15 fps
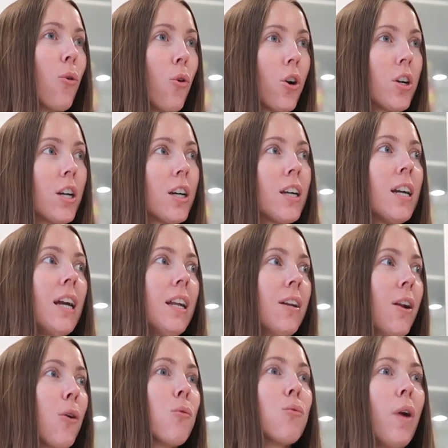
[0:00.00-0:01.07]
order
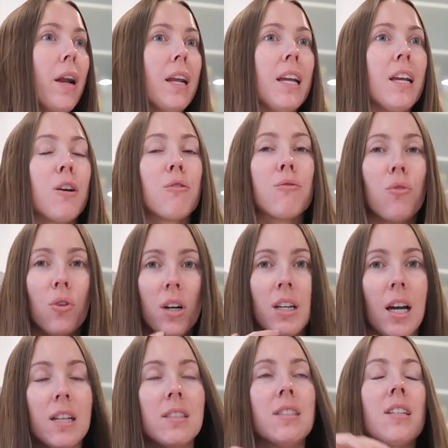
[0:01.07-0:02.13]
and ready for
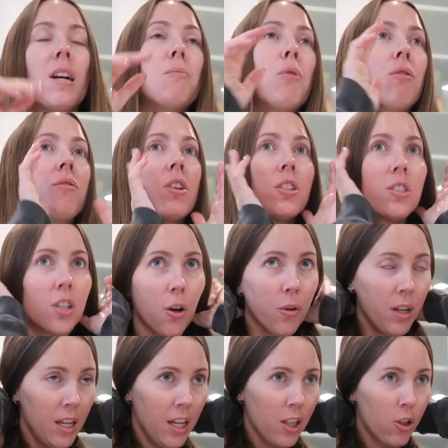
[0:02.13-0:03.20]
guests to come over. So
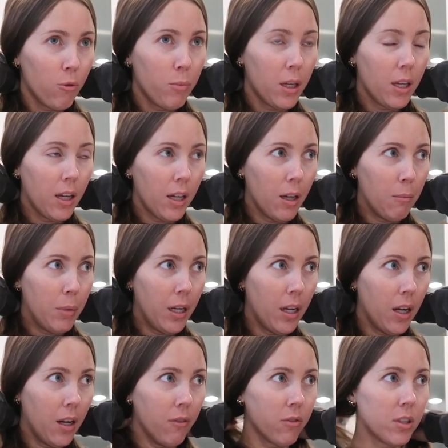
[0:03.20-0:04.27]
there'll be a bit
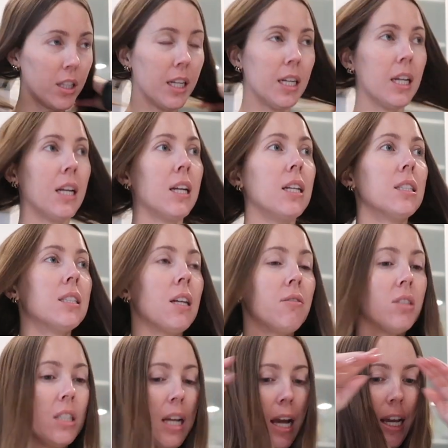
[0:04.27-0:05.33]
of cleaning and stuff
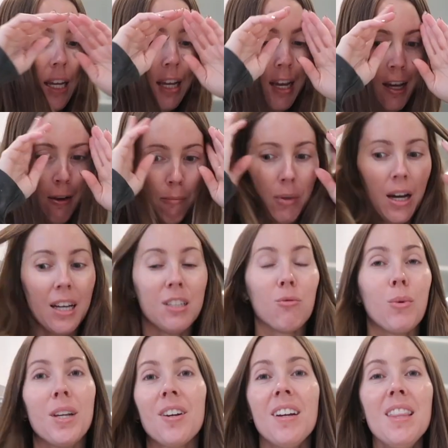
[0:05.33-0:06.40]
today, but
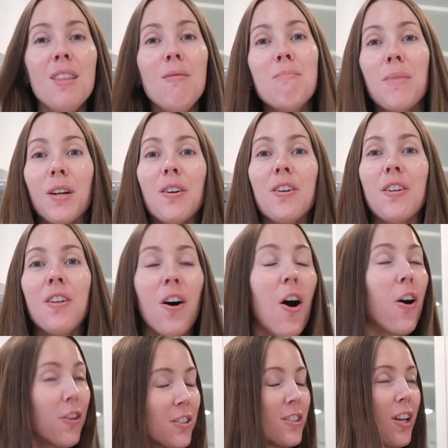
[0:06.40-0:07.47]
we are in the middle
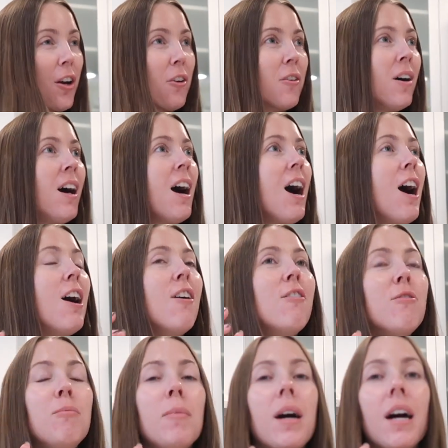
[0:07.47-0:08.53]
also
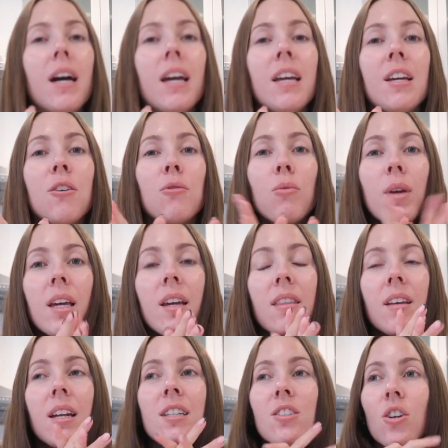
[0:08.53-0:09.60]
of my week
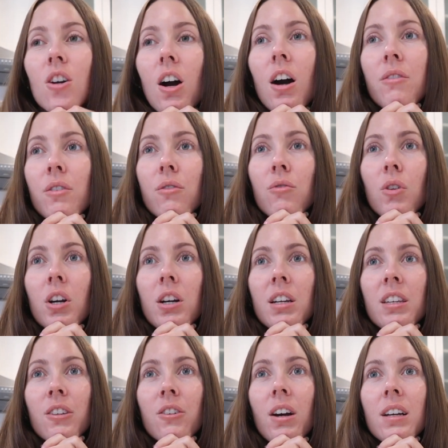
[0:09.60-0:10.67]
that I took off of
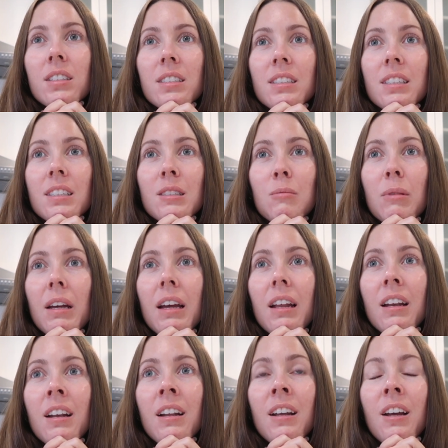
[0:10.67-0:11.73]
work. You guys, this has
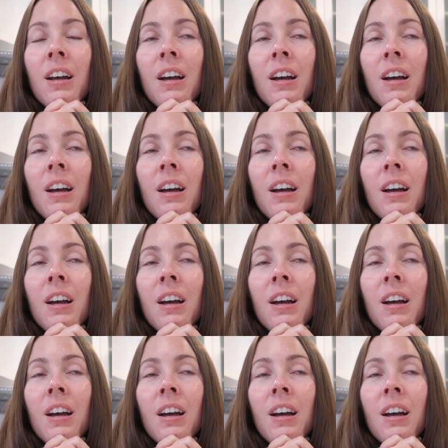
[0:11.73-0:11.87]
been